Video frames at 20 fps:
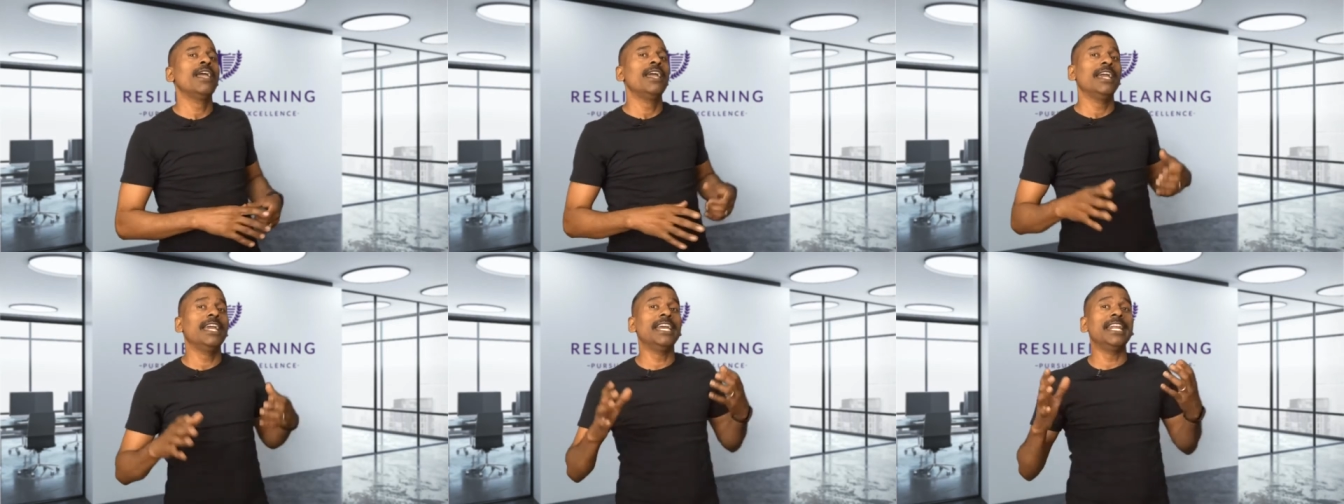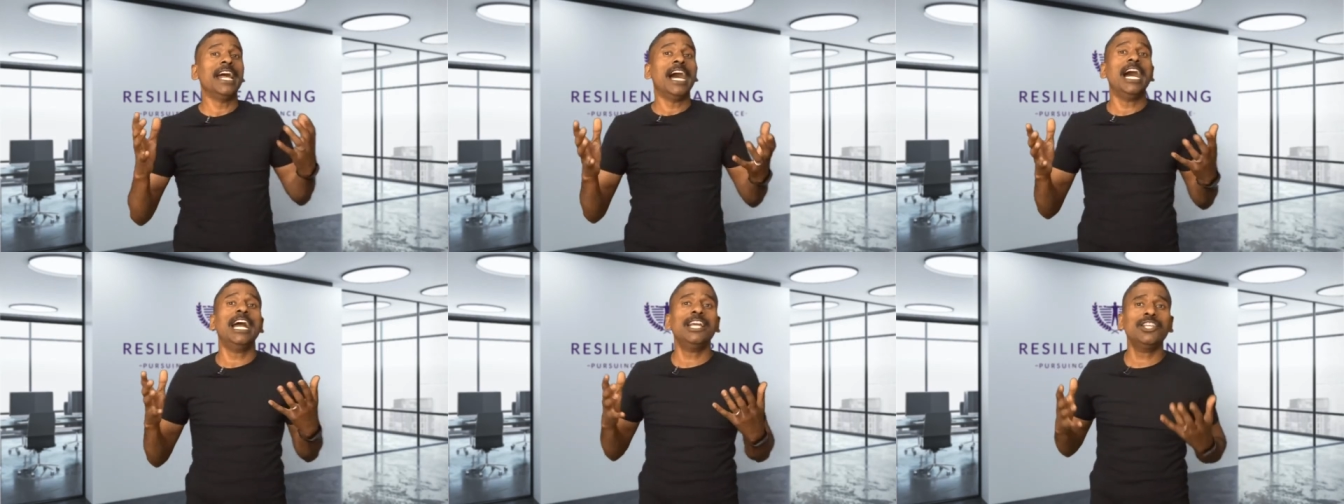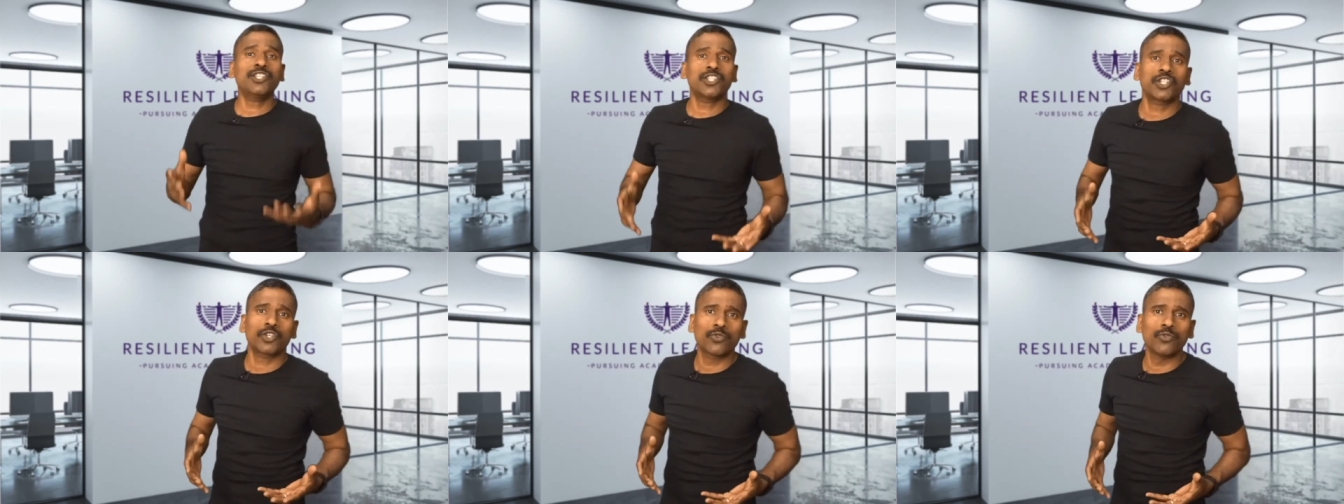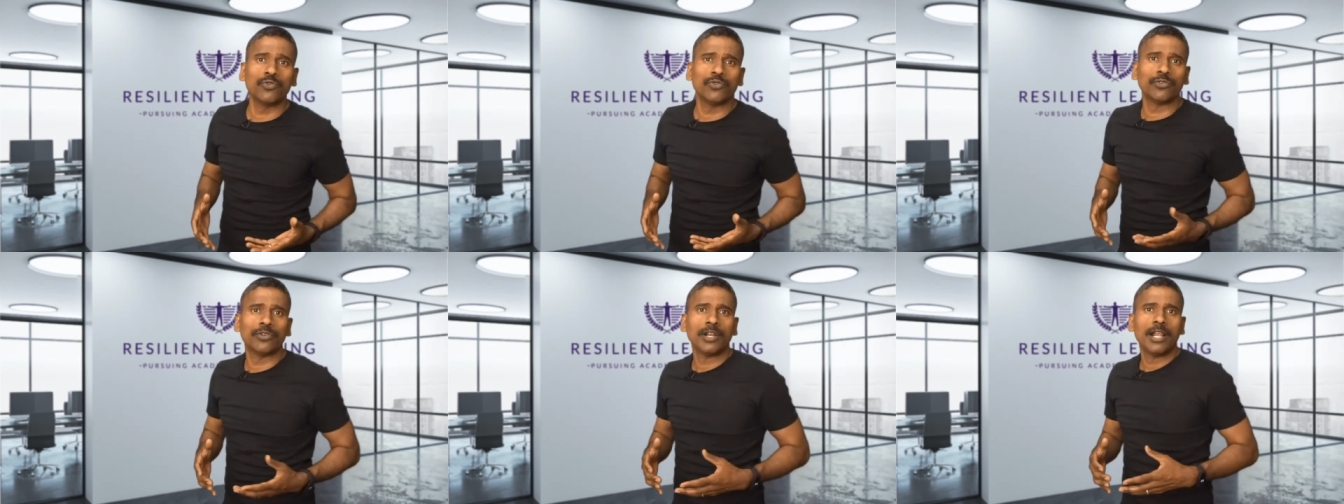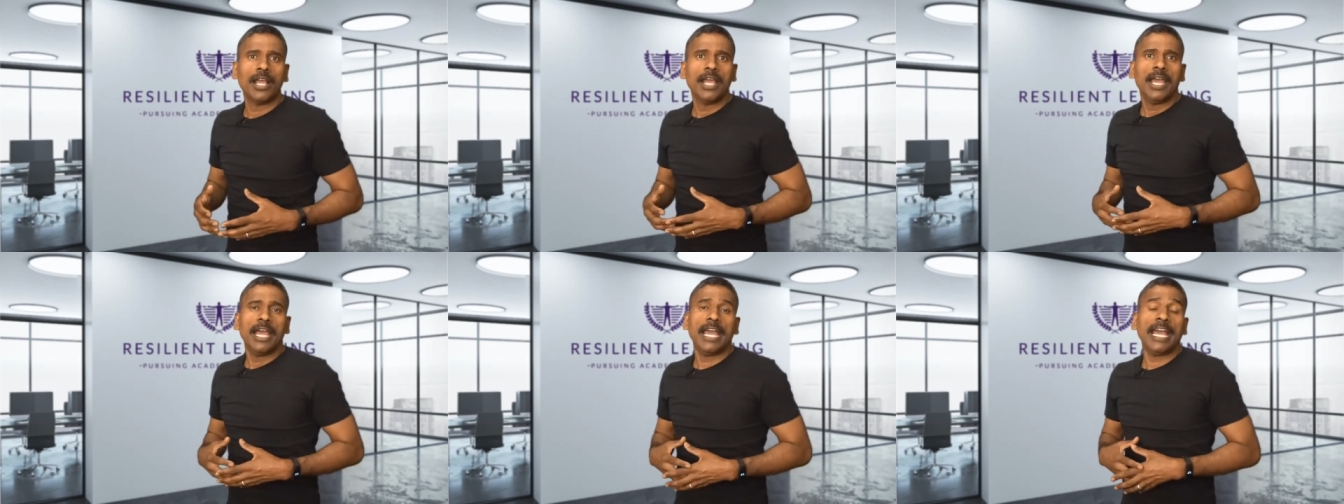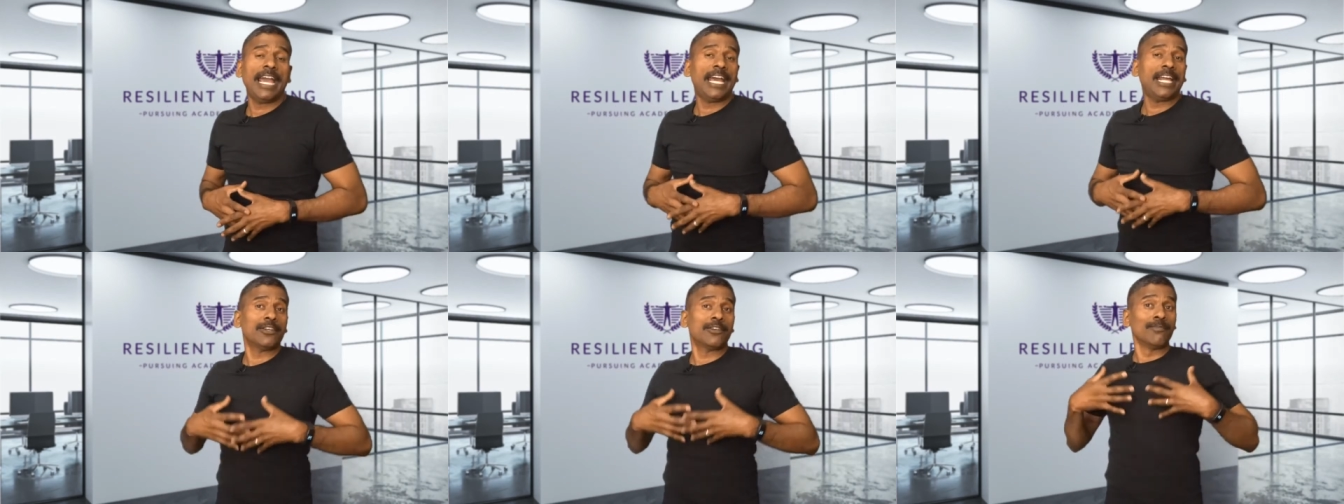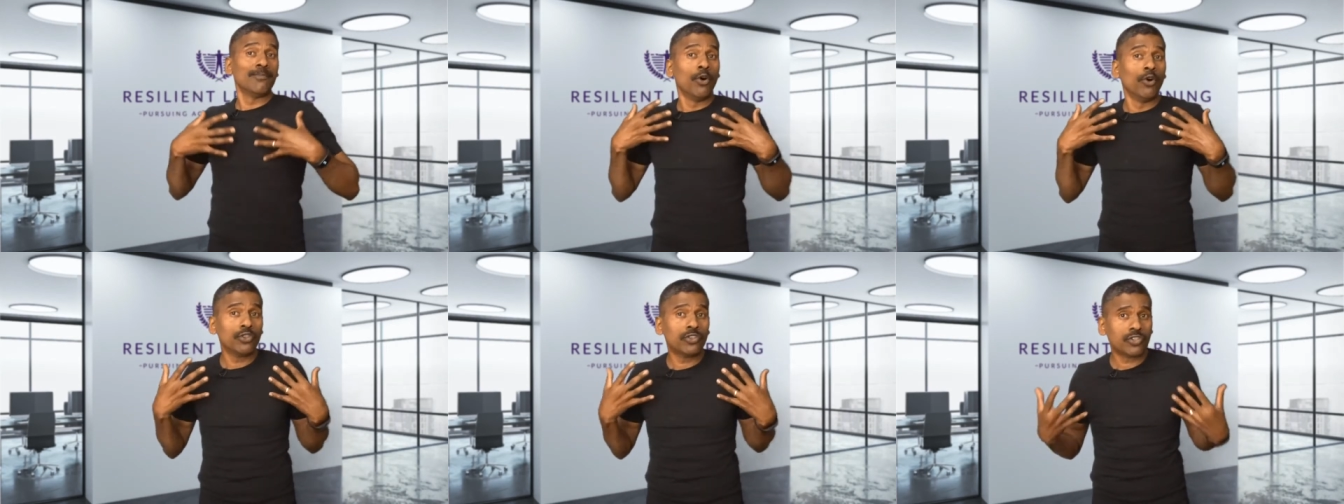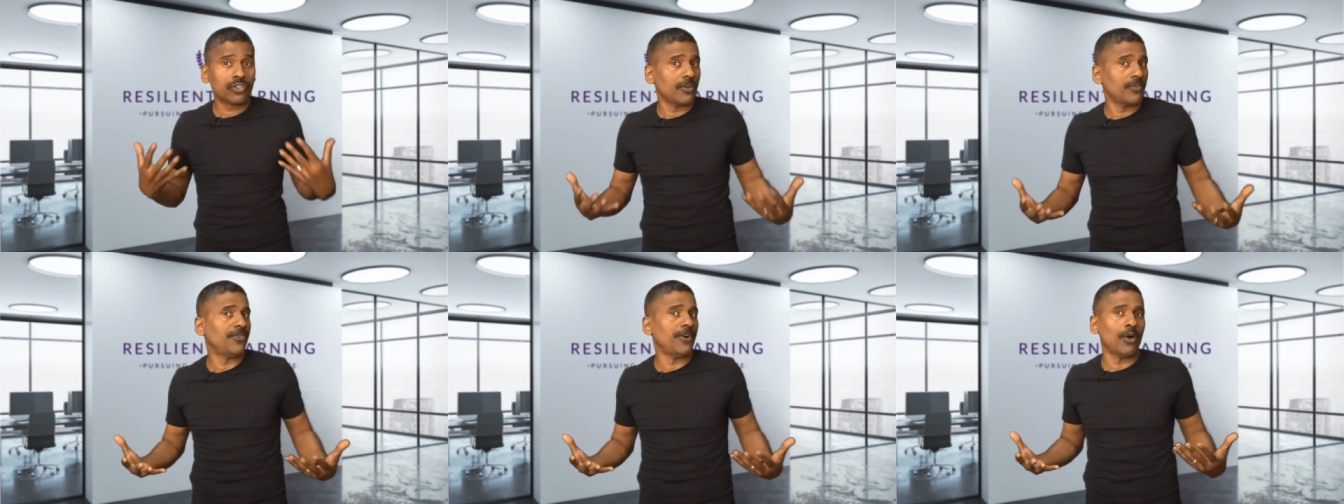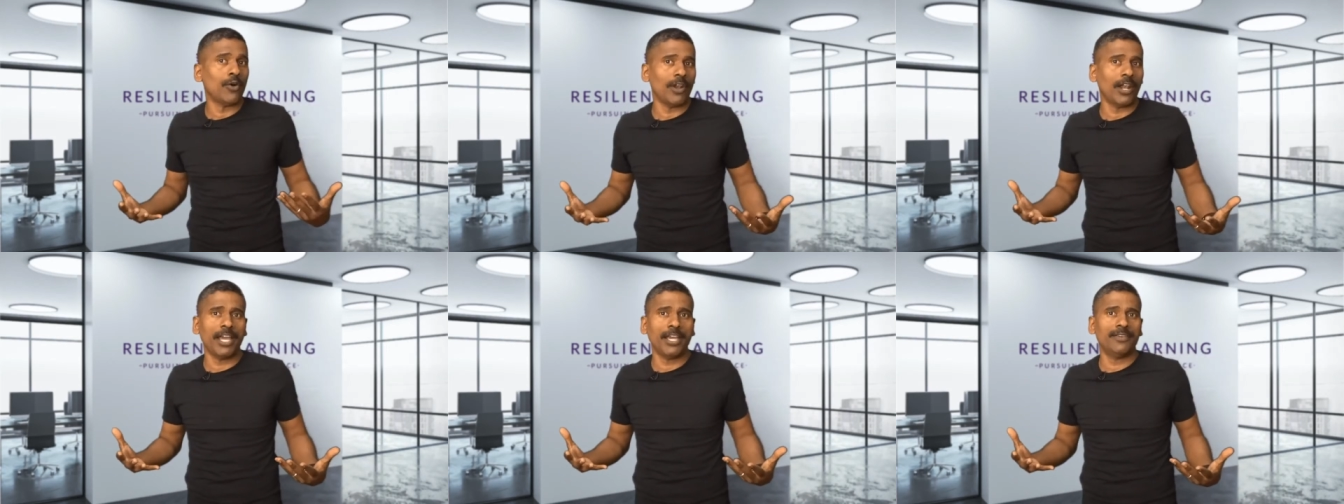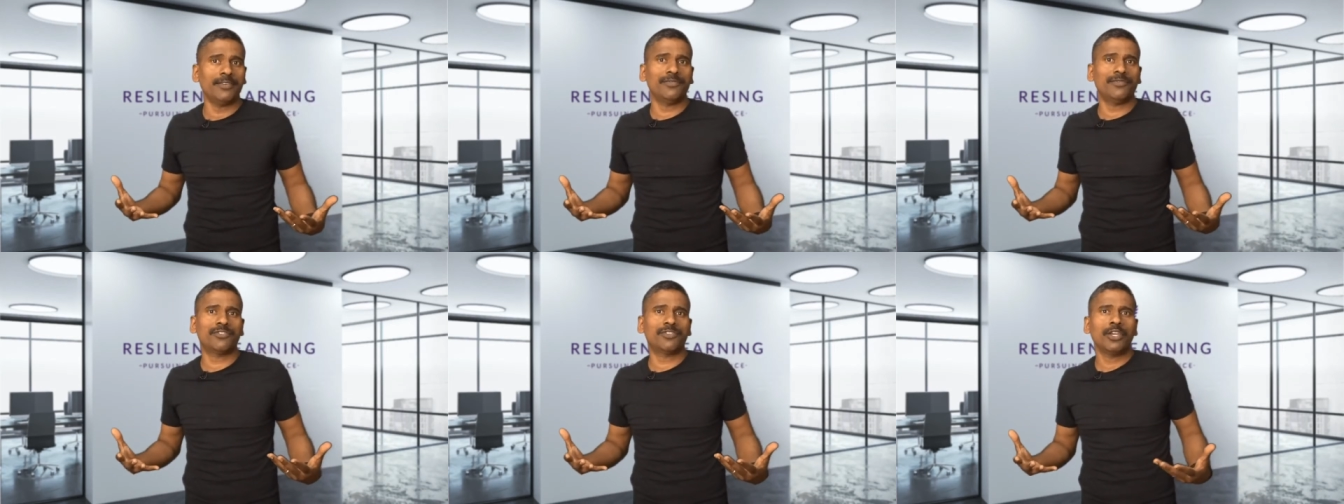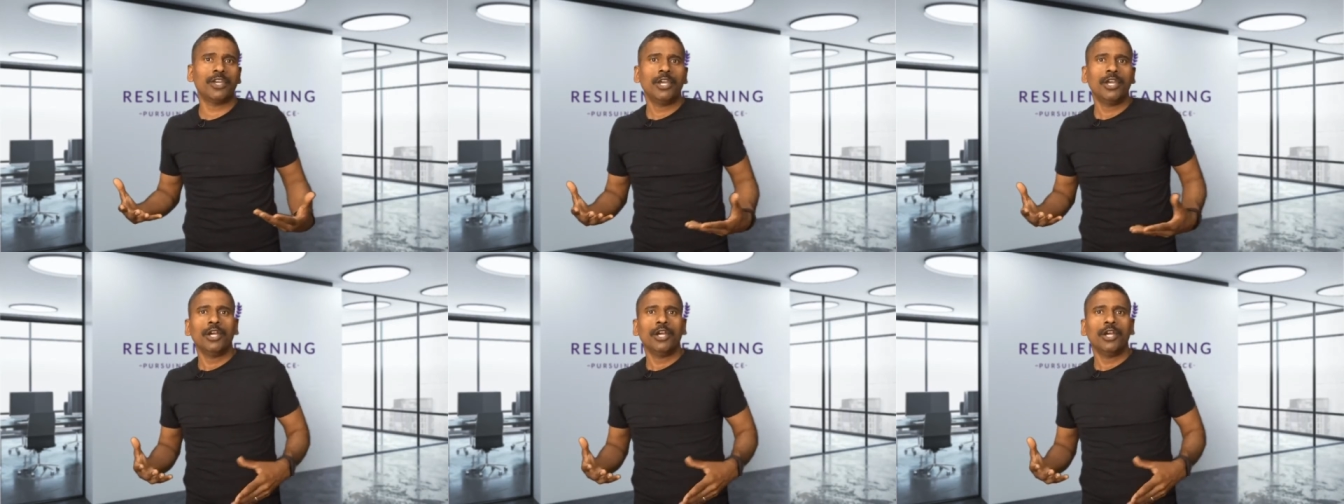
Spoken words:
In high school and most of our lives,